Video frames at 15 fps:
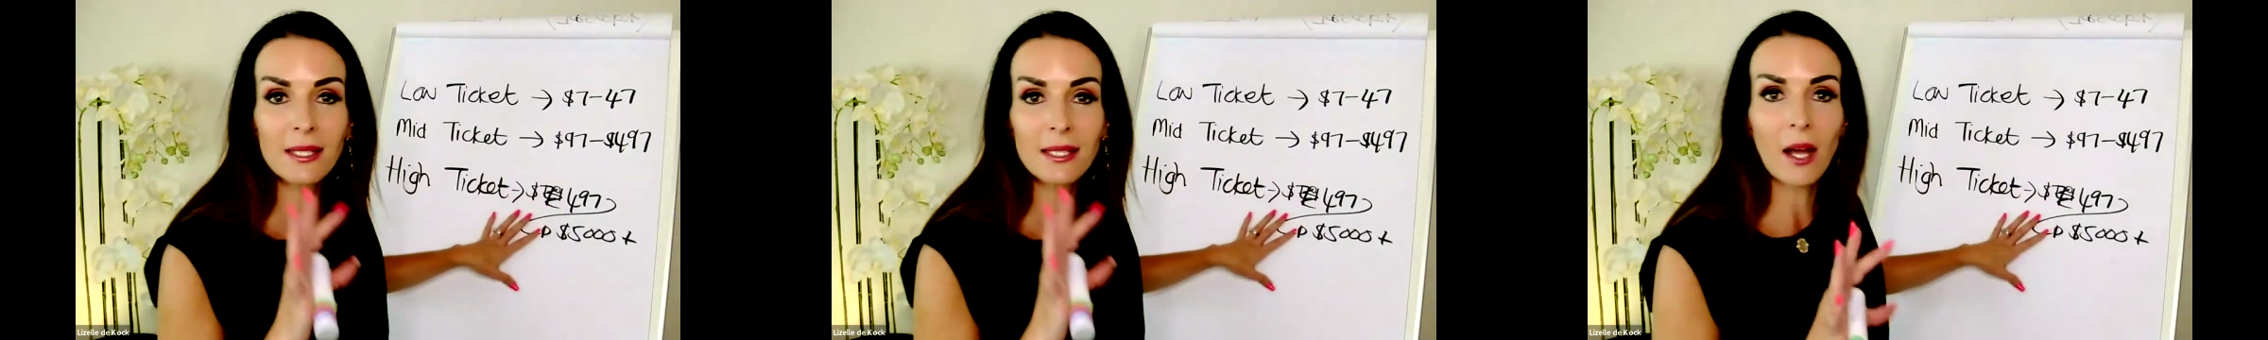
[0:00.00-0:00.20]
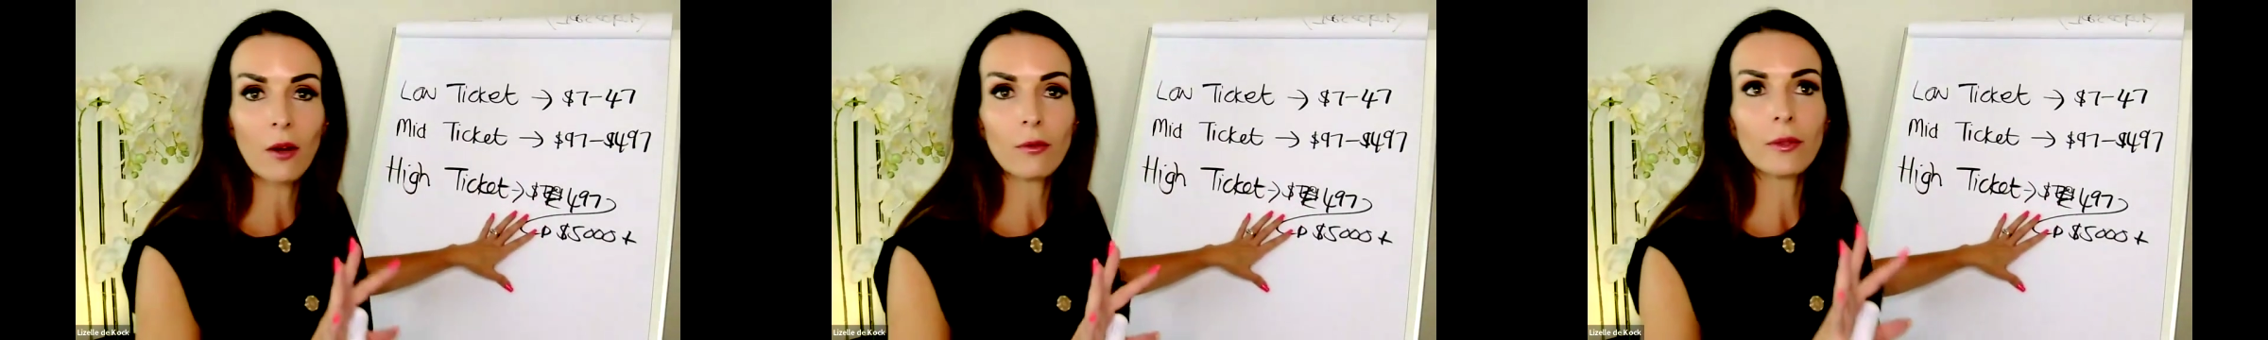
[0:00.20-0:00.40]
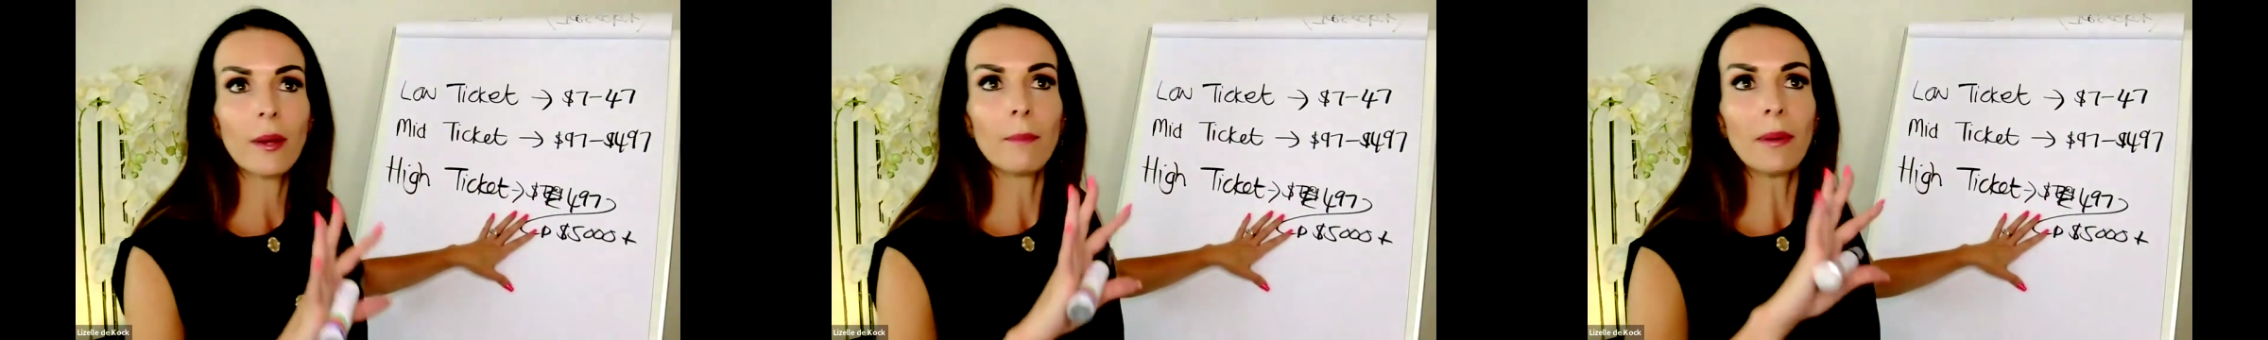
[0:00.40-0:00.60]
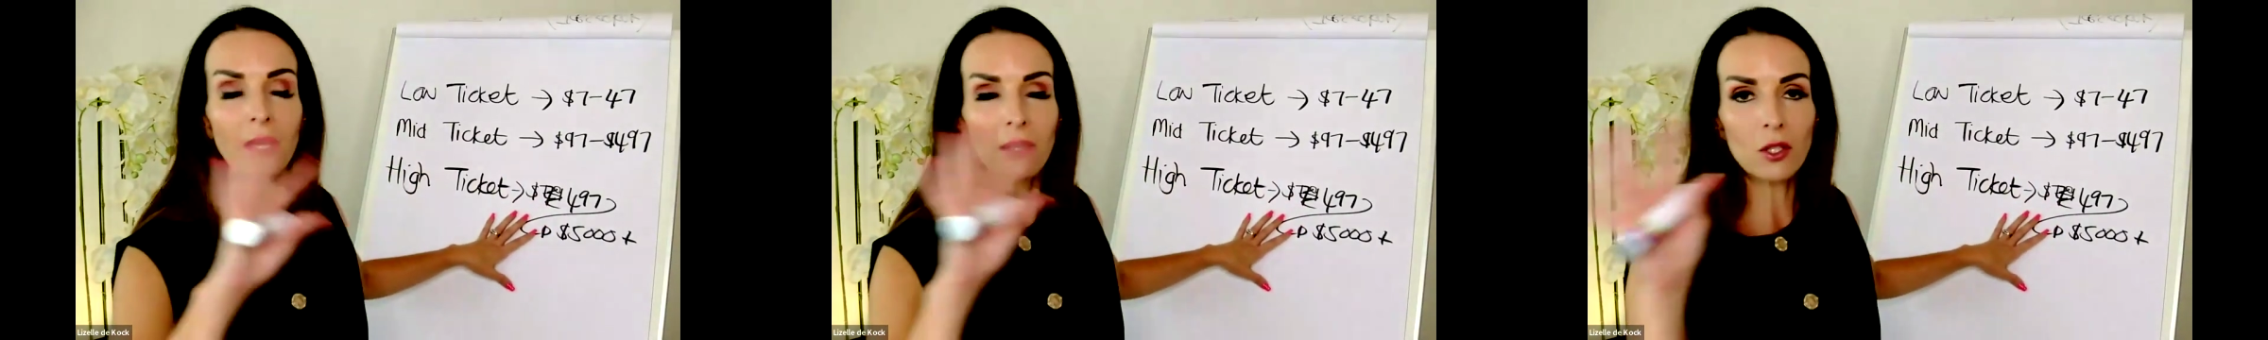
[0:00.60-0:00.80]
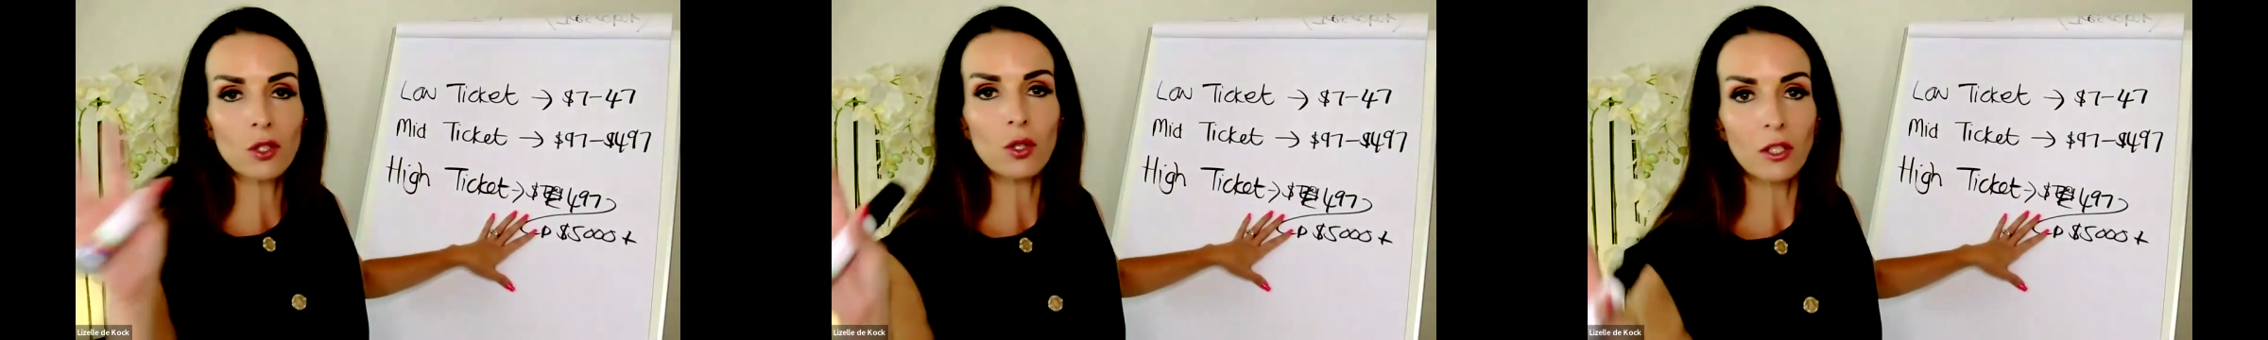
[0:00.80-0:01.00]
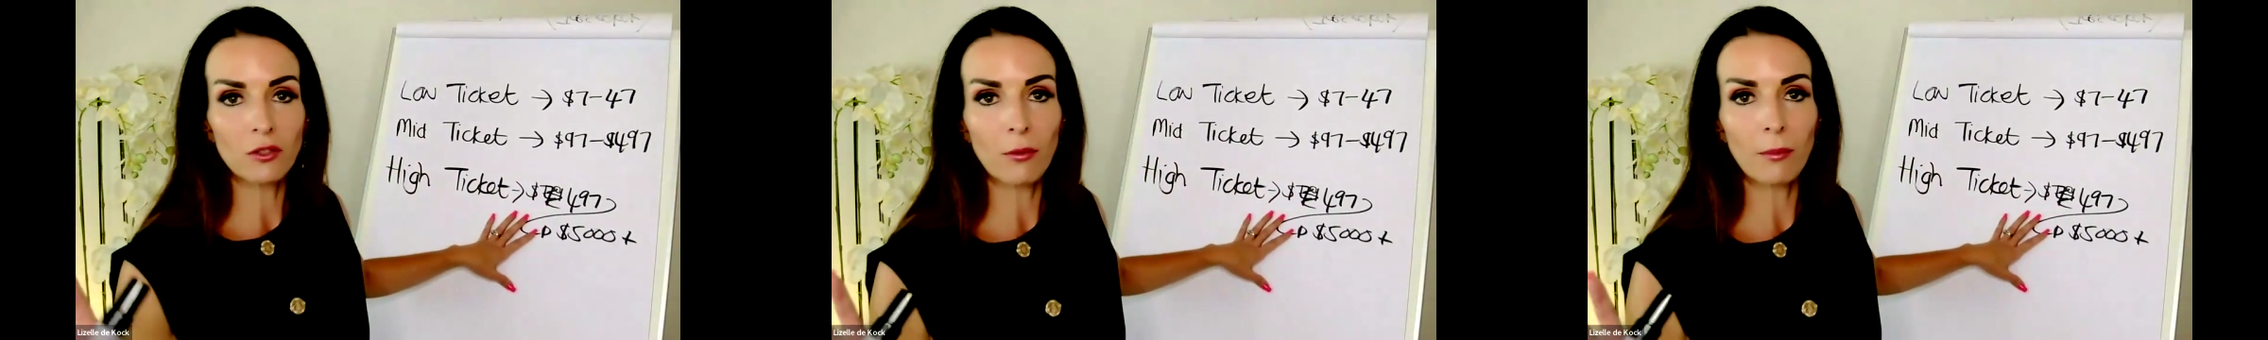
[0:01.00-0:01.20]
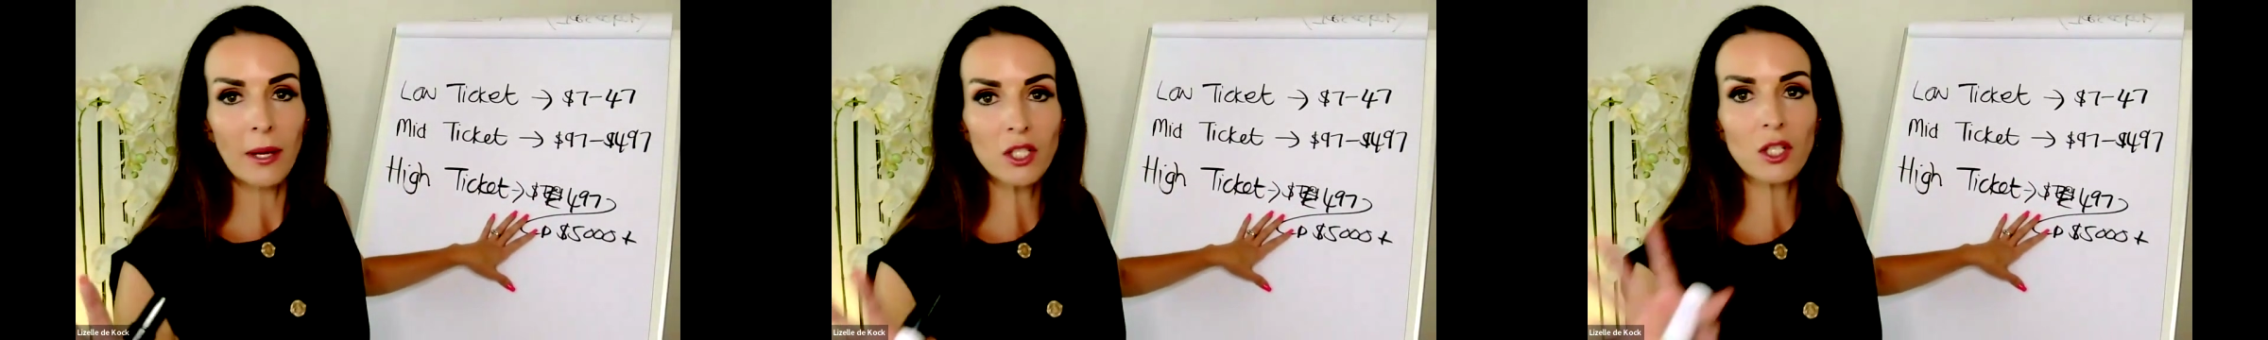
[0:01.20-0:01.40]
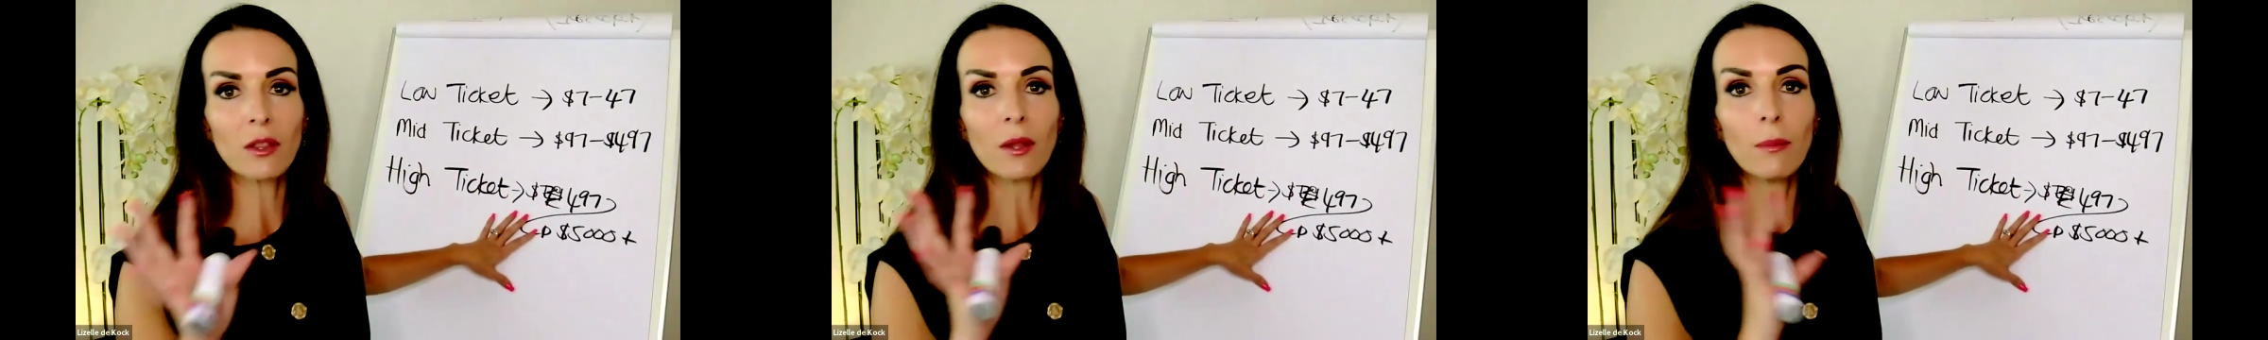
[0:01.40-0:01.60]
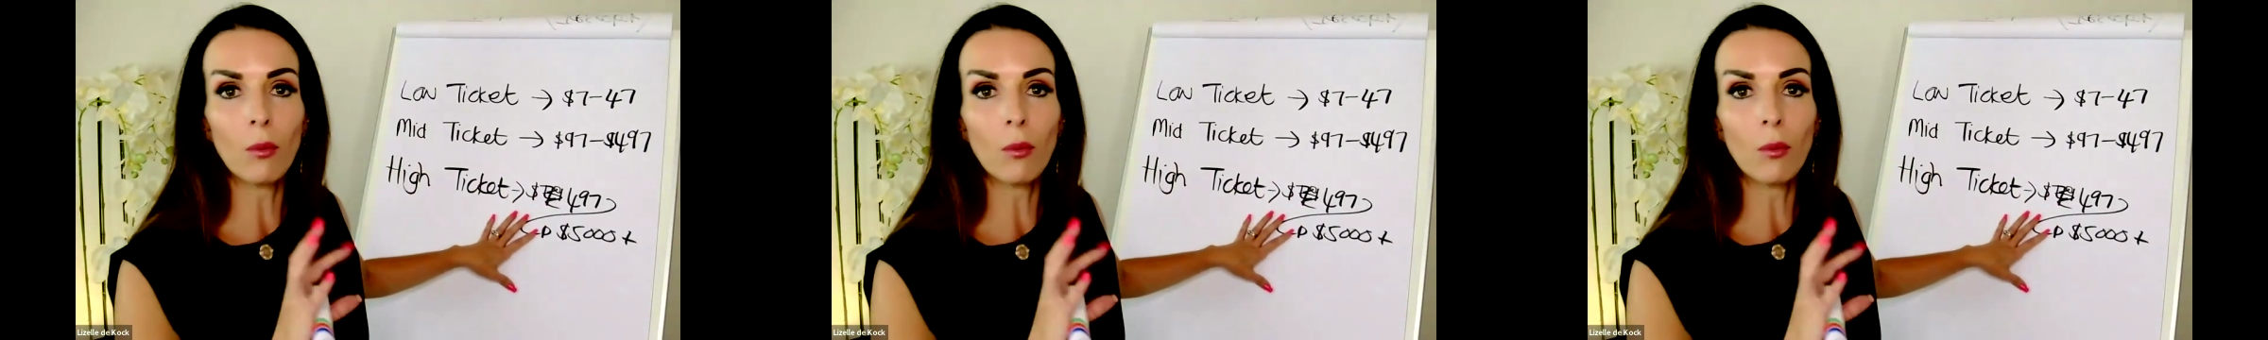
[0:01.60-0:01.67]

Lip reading: this down. The bigger the transformation,